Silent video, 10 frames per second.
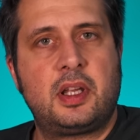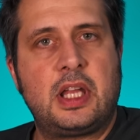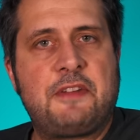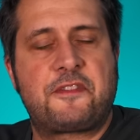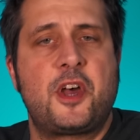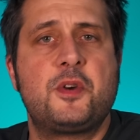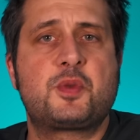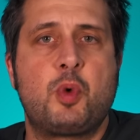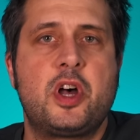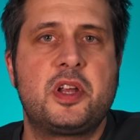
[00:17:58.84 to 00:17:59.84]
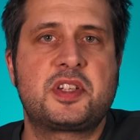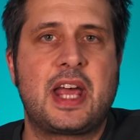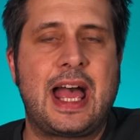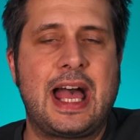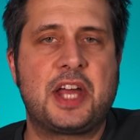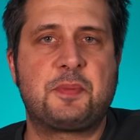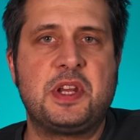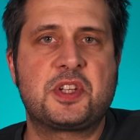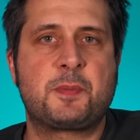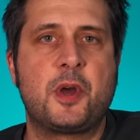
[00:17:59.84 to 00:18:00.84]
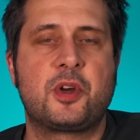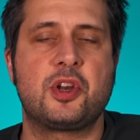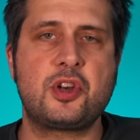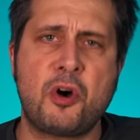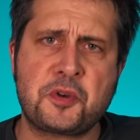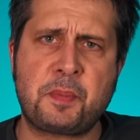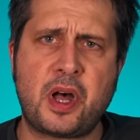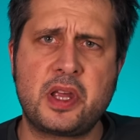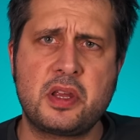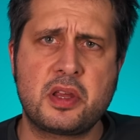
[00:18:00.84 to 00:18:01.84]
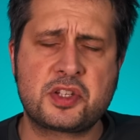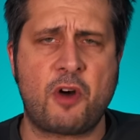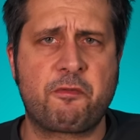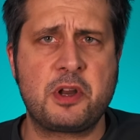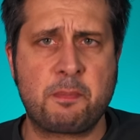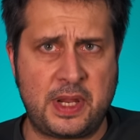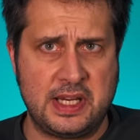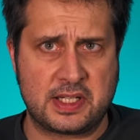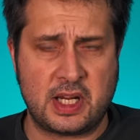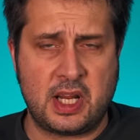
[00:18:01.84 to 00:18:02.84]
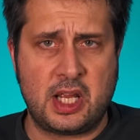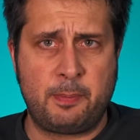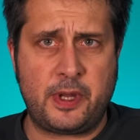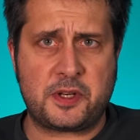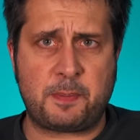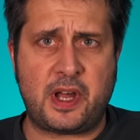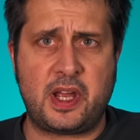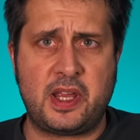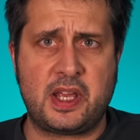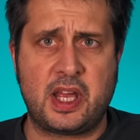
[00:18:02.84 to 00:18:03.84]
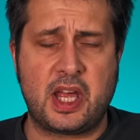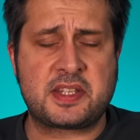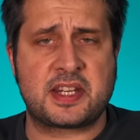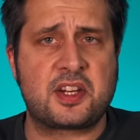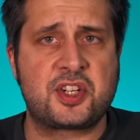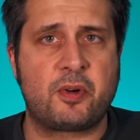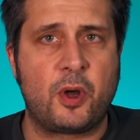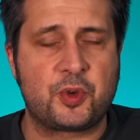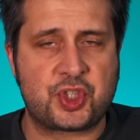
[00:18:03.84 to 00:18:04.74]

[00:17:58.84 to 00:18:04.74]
If those words had been spoken not by Soverign Pete, but by a six-year-old